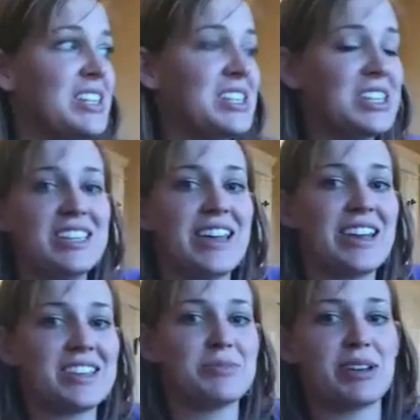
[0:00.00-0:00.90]
you tell it's the end of
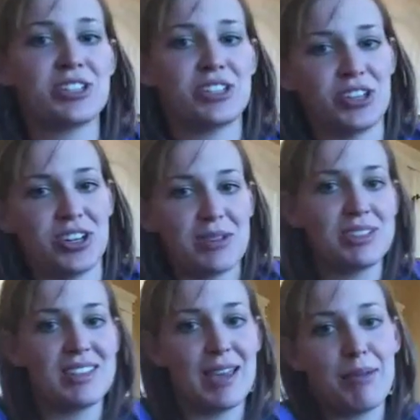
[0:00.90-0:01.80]
the semester and I'm
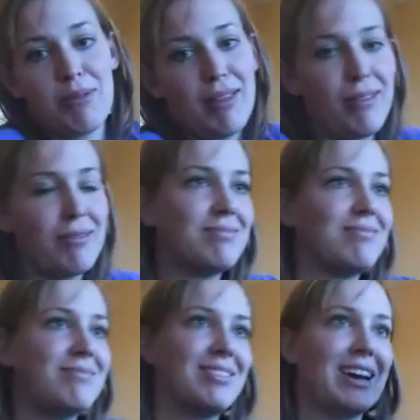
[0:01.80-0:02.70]
just like, ah,
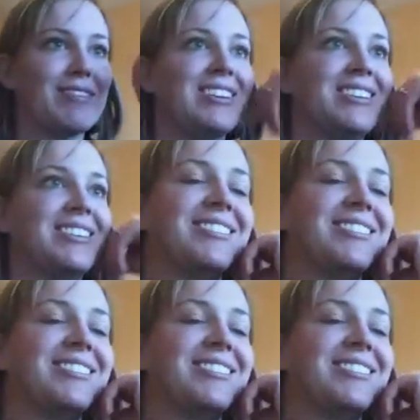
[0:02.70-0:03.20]
whatever.